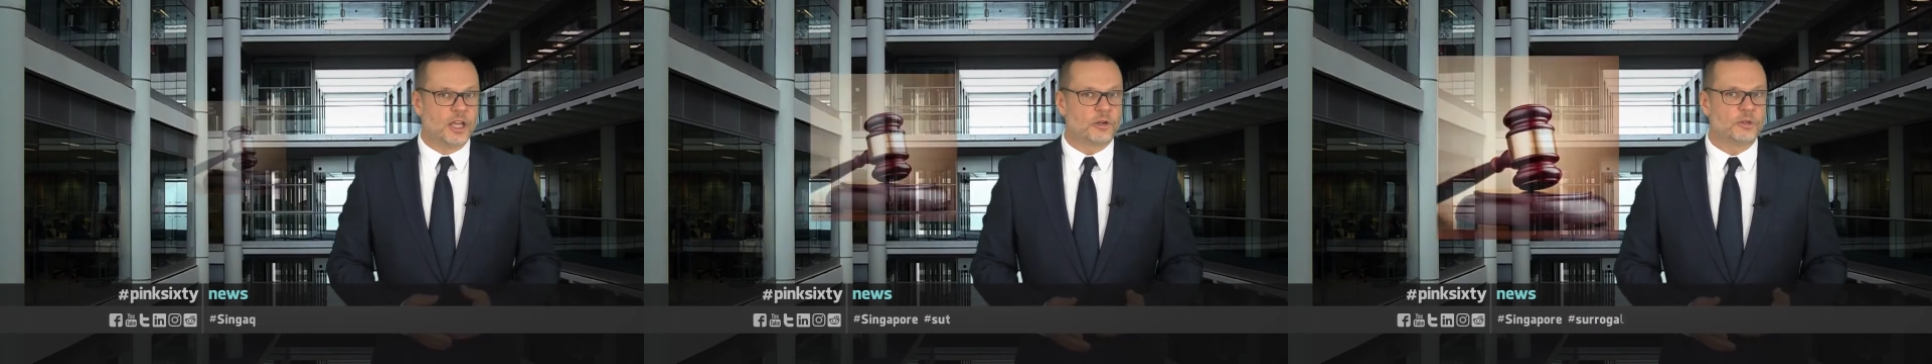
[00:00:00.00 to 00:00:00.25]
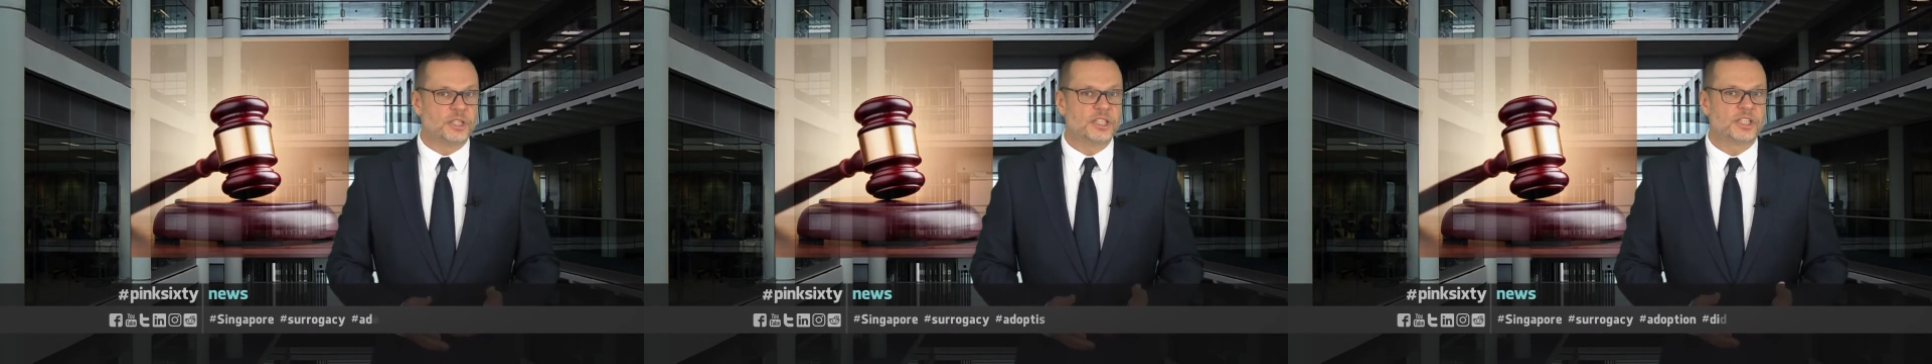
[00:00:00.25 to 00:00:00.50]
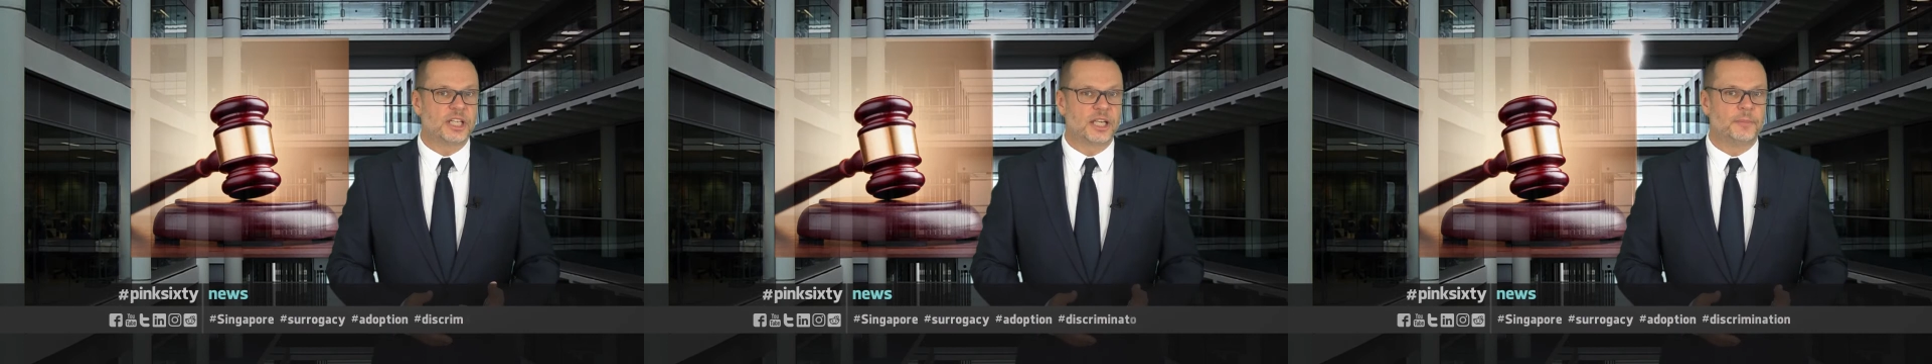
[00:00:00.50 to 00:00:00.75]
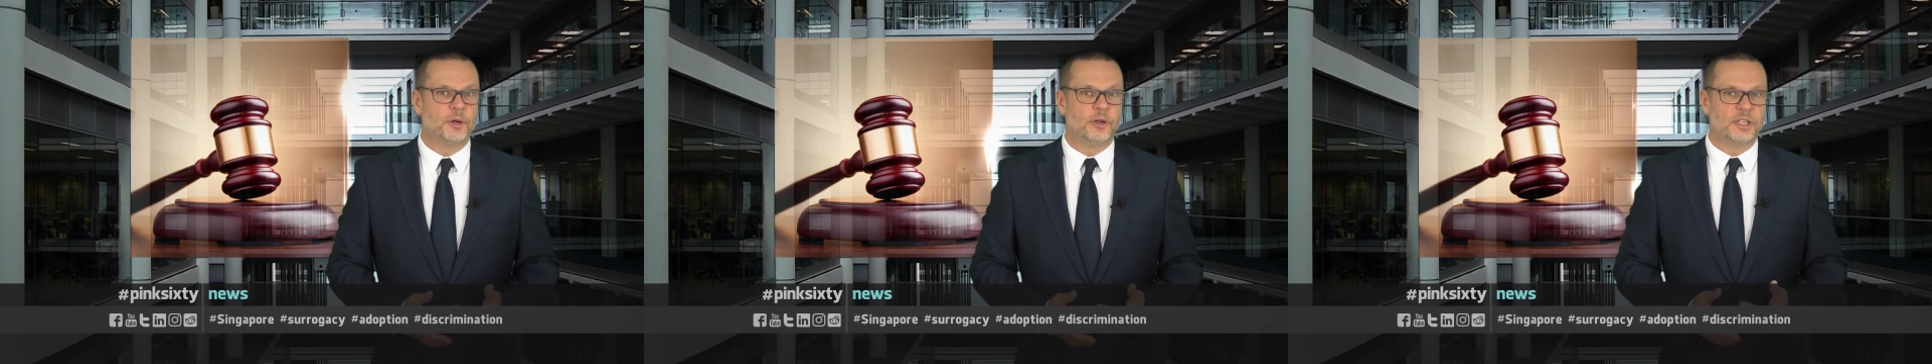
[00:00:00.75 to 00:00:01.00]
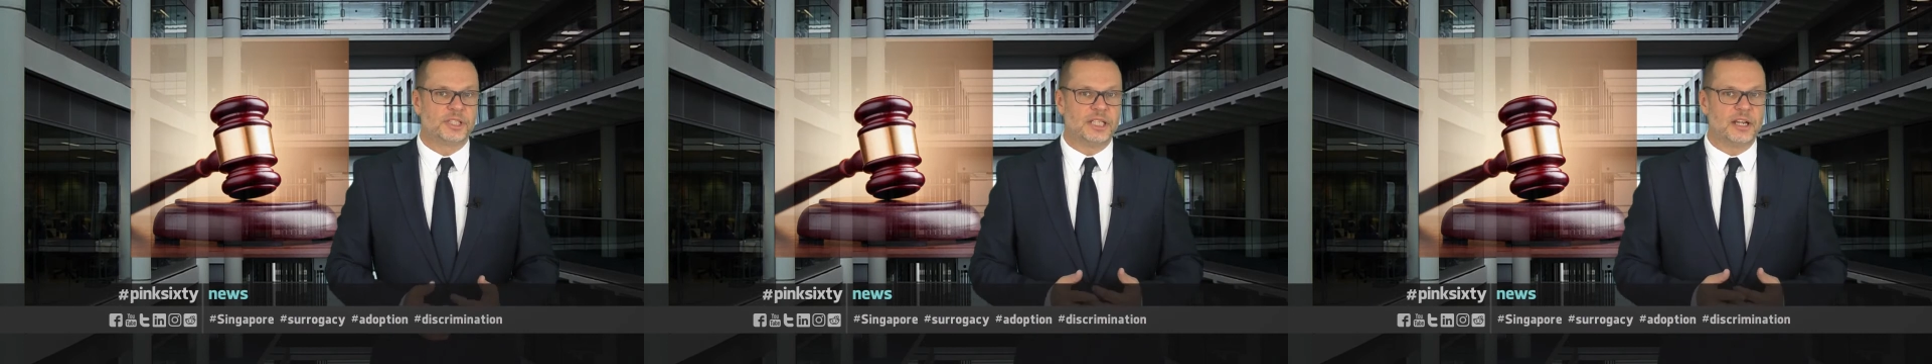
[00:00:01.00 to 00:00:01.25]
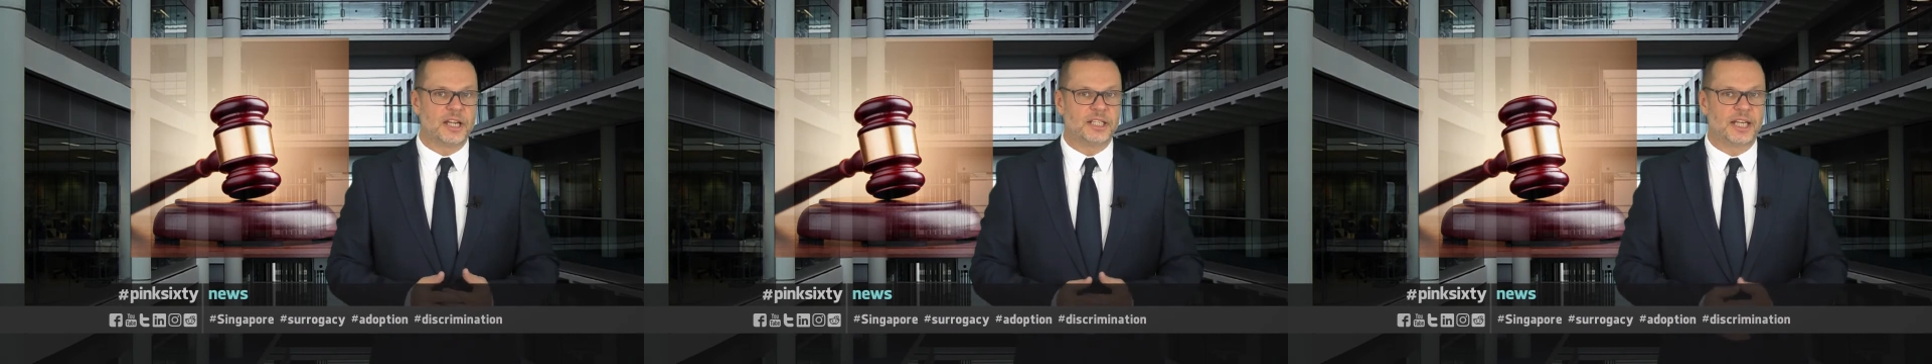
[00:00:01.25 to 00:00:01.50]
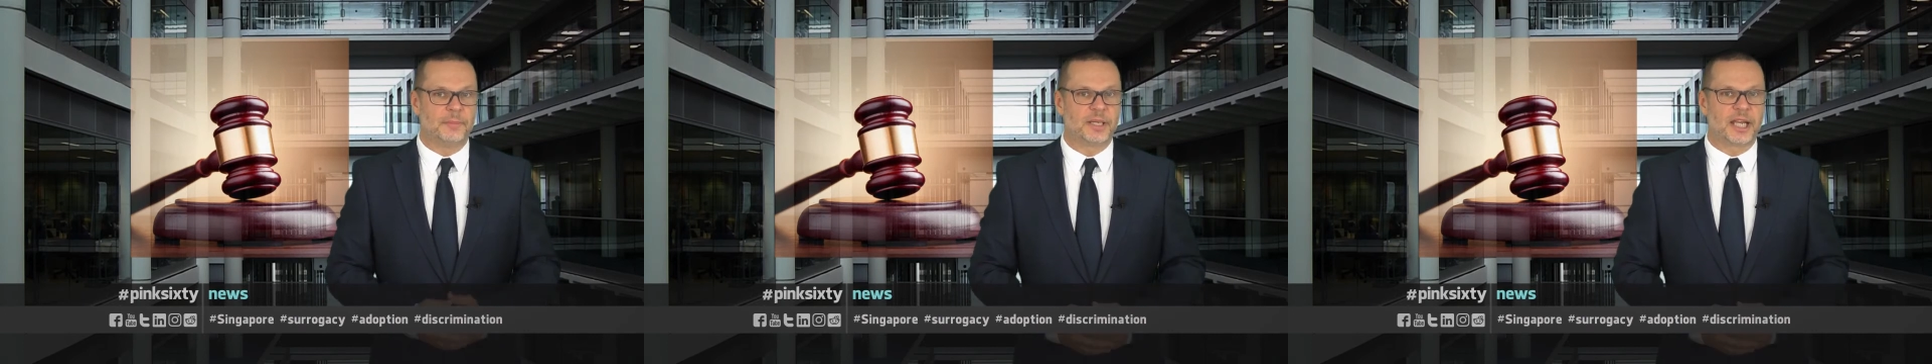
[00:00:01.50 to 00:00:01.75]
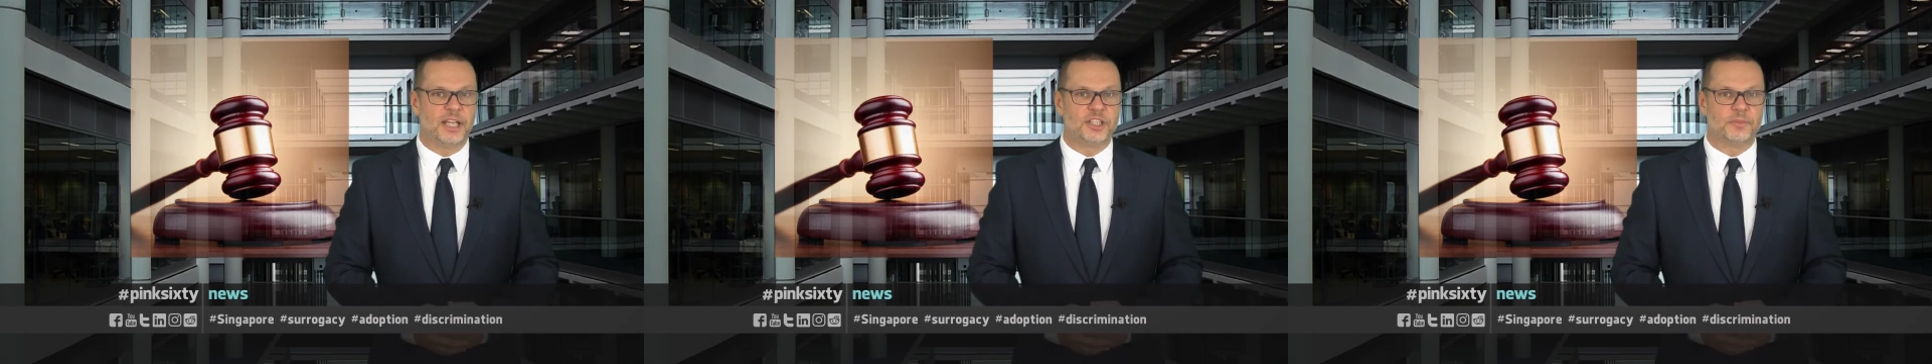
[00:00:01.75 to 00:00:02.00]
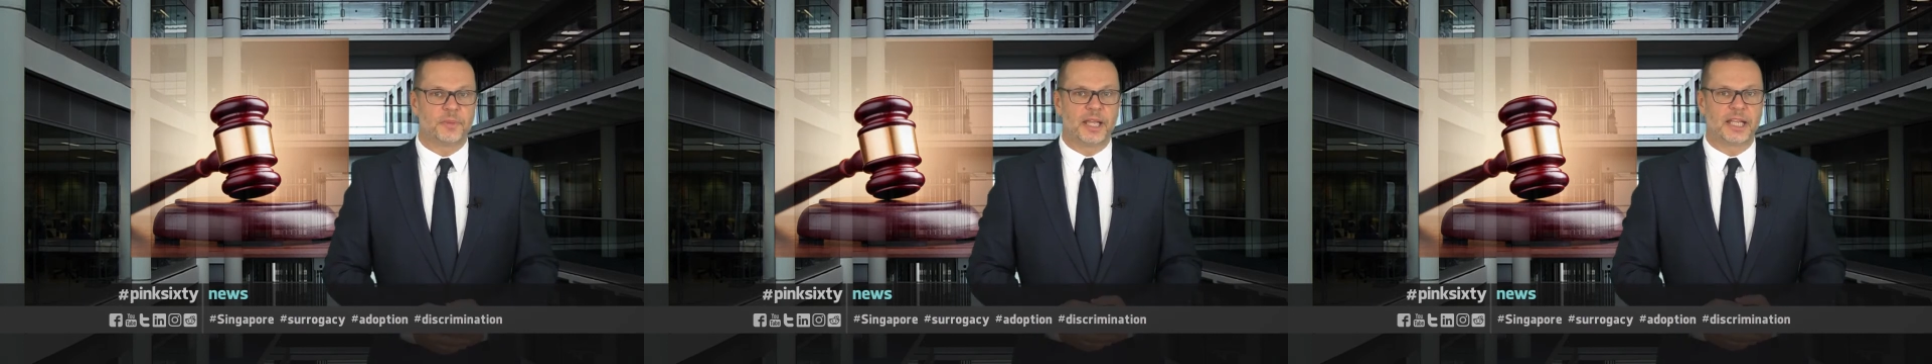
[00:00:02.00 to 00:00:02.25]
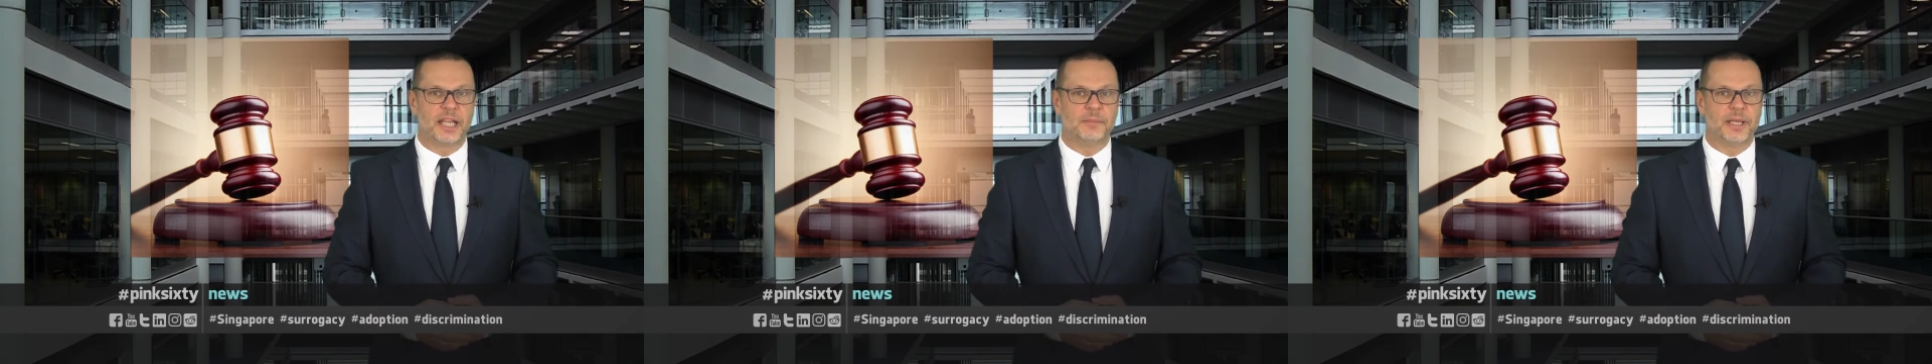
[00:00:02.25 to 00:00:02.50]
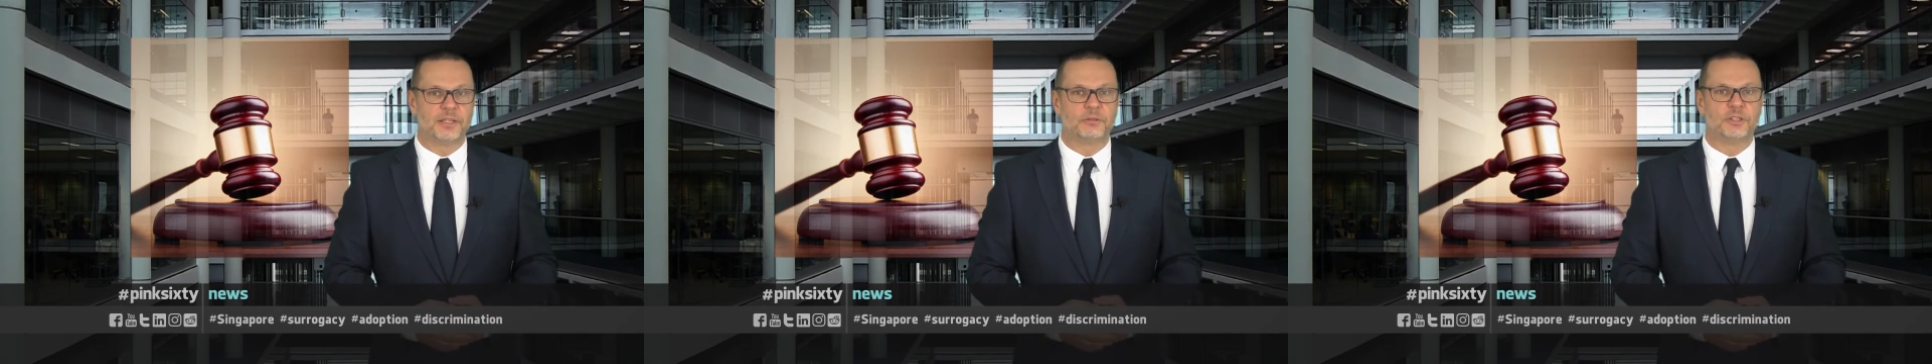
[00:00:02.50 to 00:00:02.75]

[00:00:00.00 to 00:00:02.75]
A court in Singapore has denied an application by a gay man